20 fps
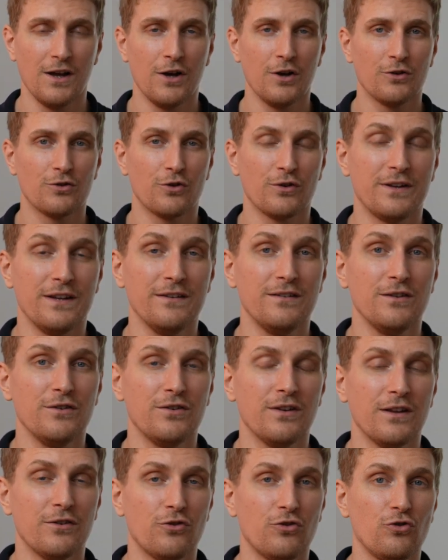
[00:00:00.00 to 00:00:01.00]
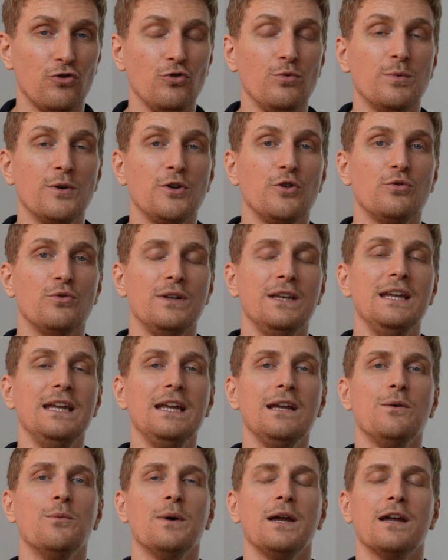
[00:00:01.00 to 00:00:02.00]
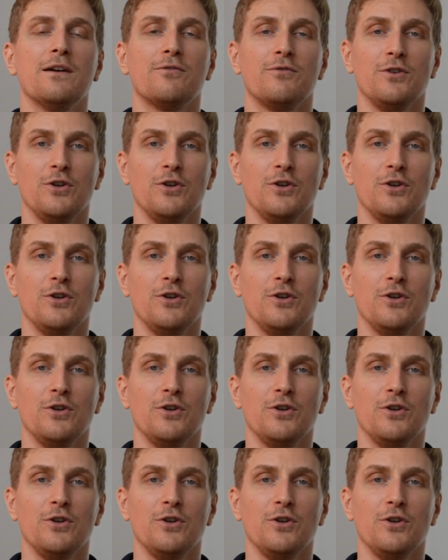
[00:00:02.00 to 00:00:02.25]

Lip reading: So this is a super unique way of